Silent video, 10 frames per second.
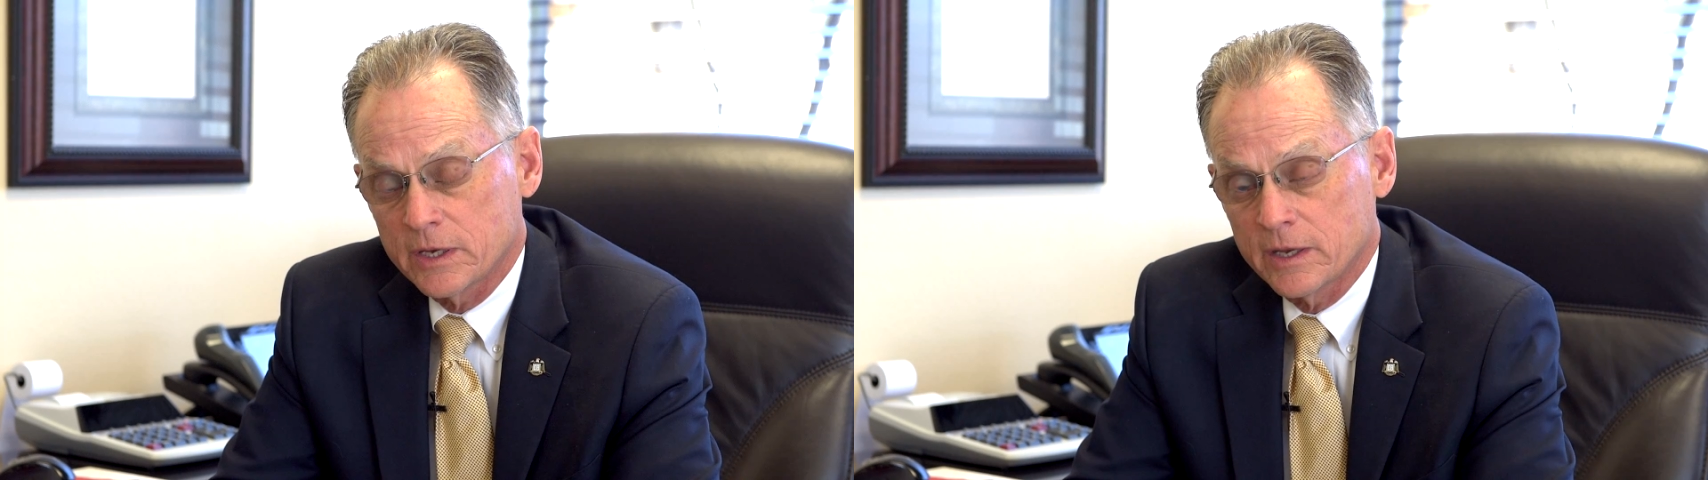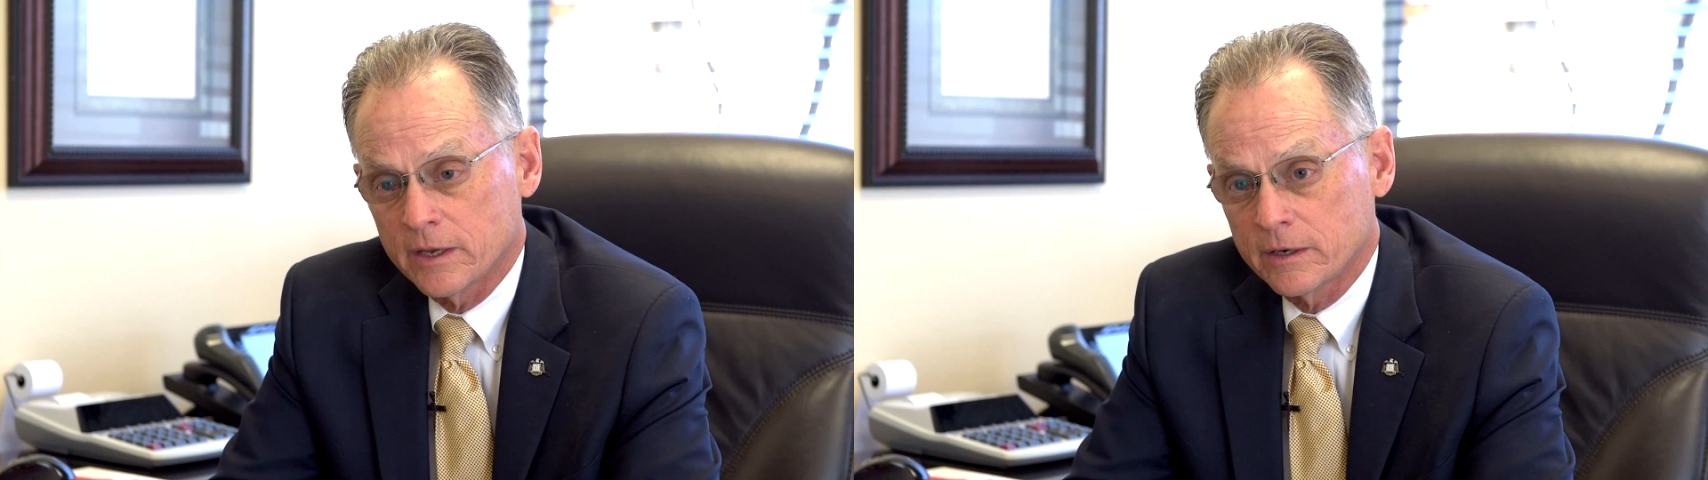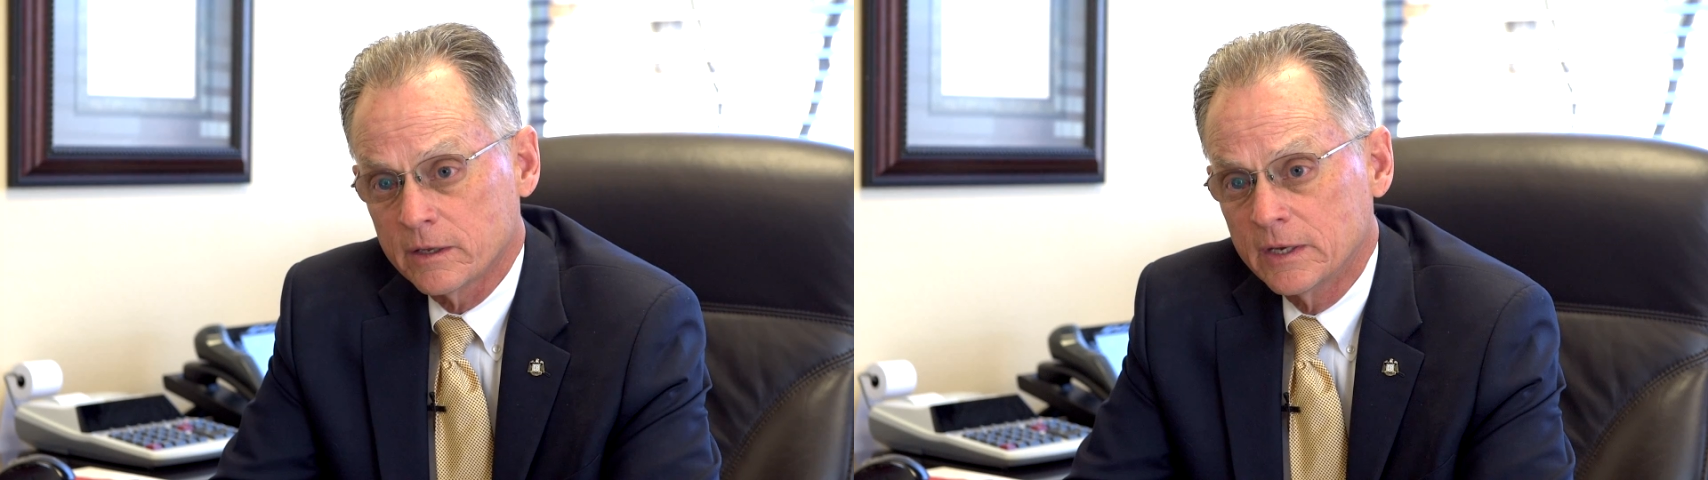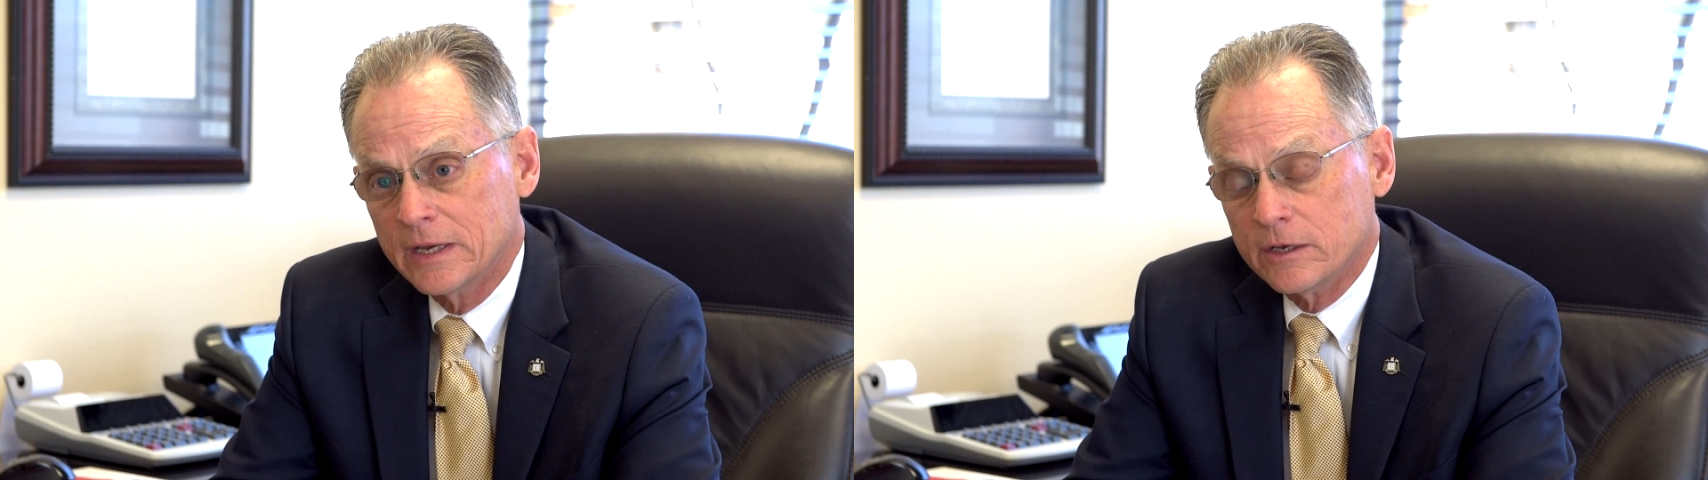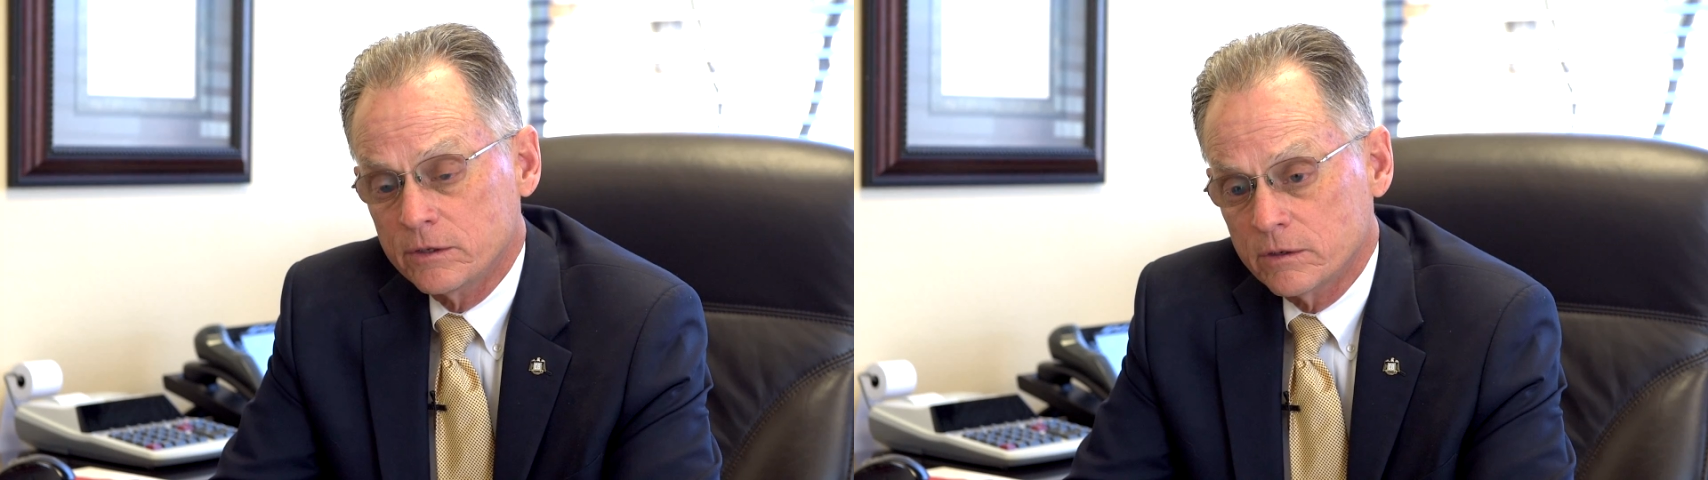and
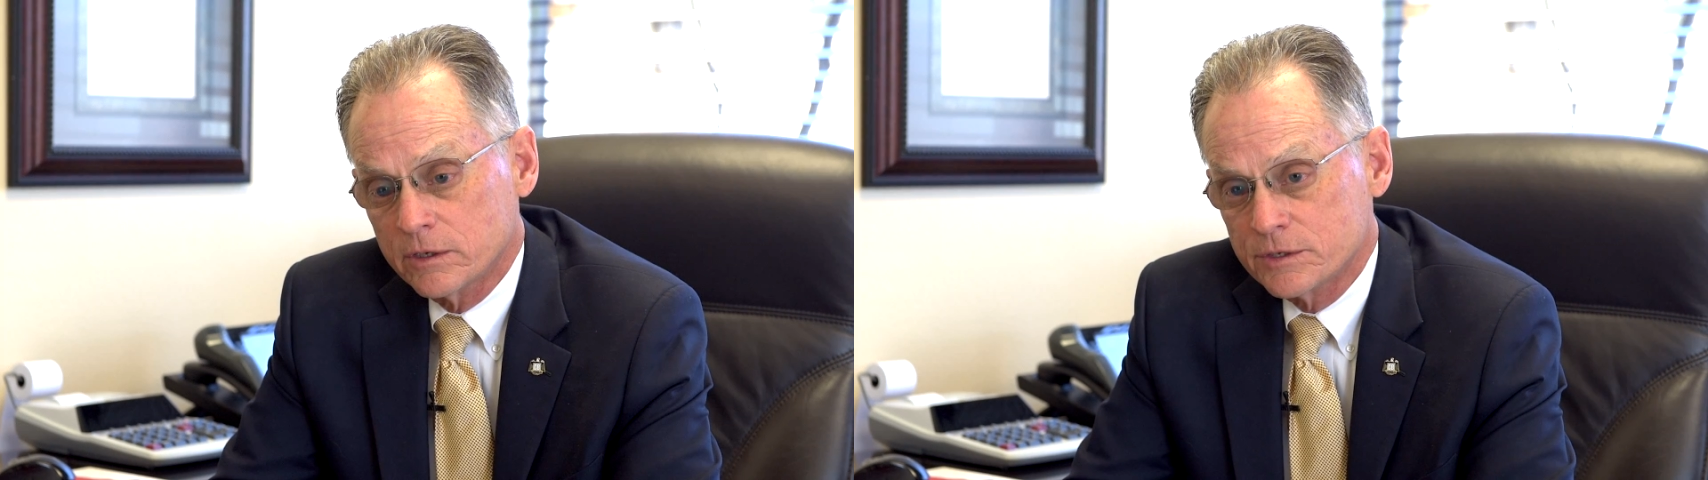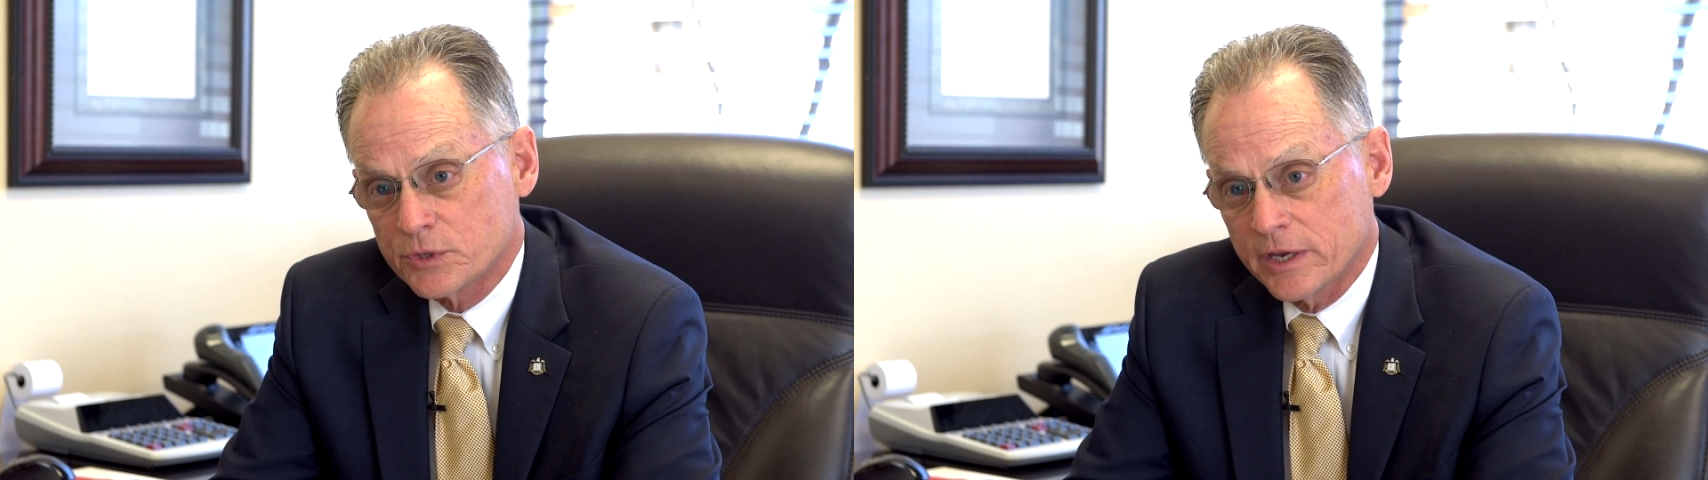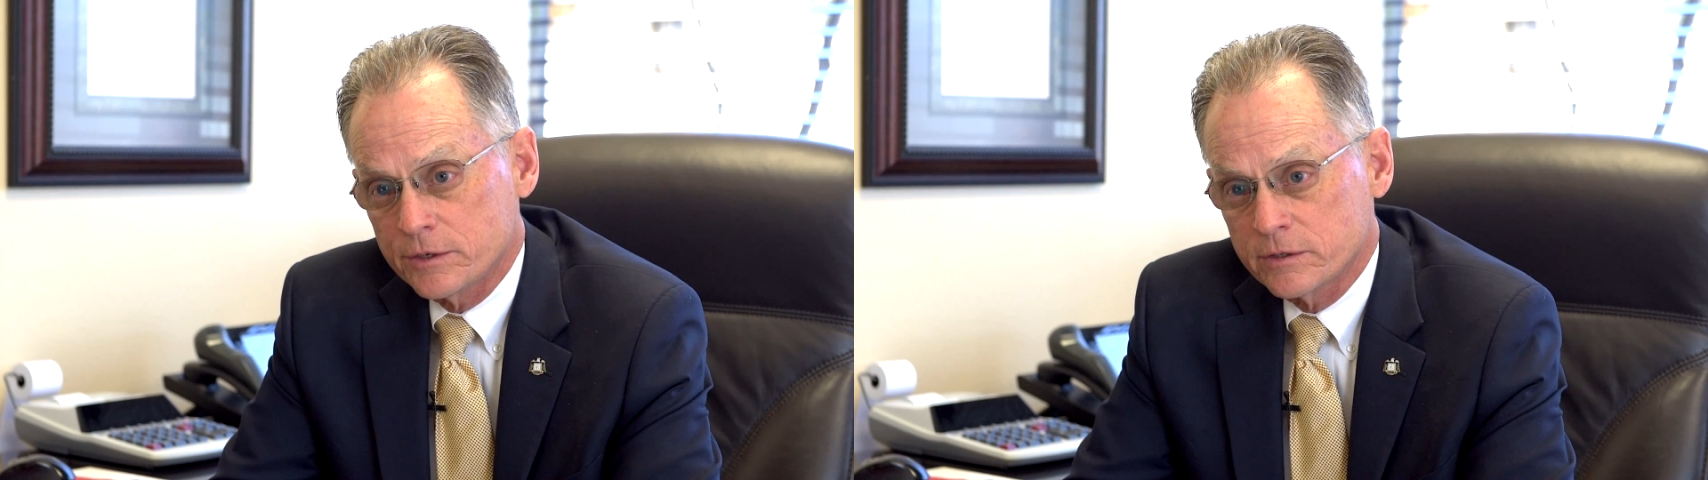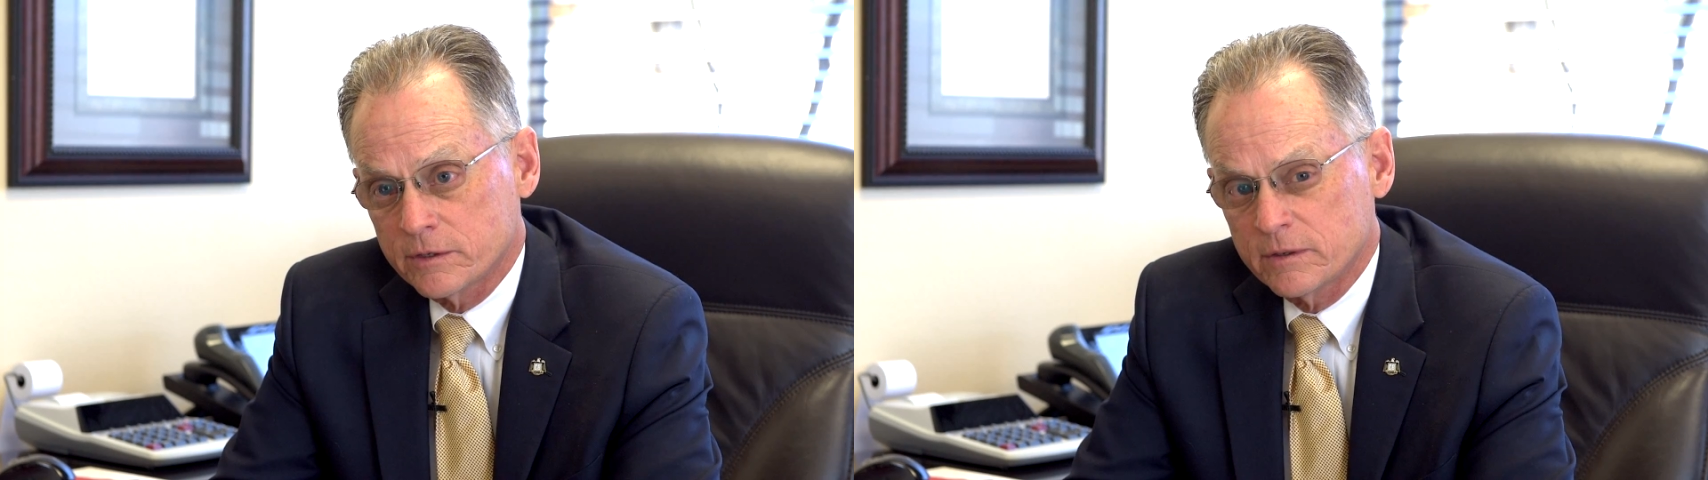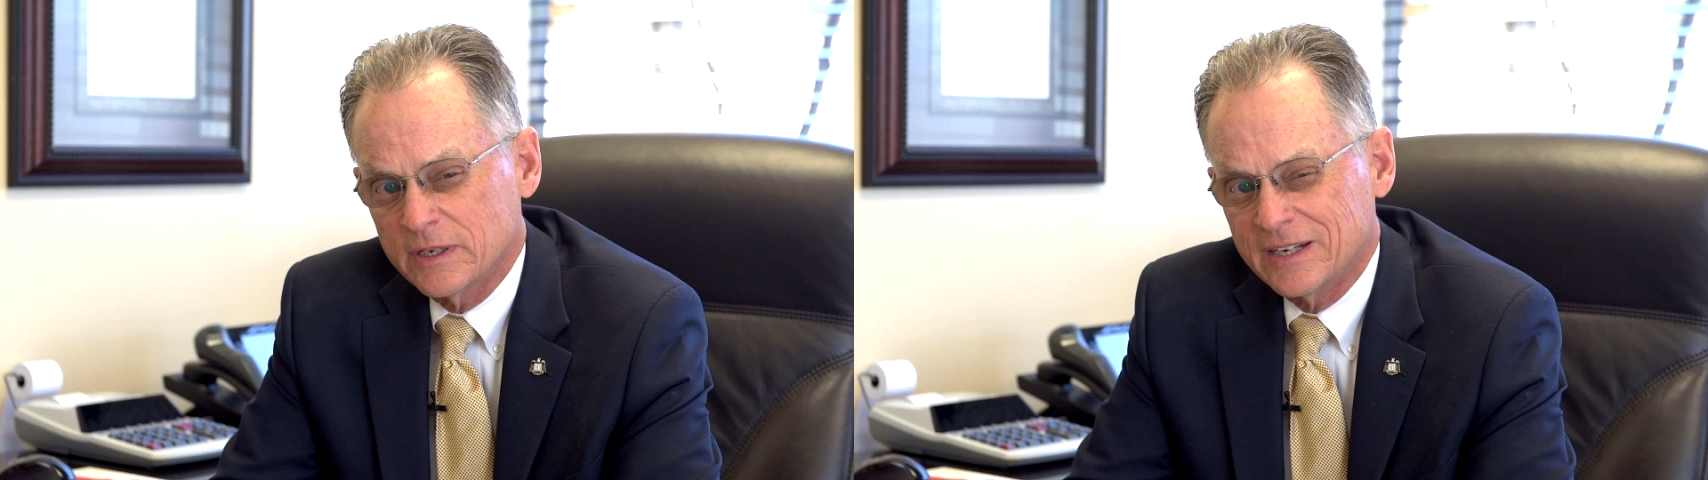utilization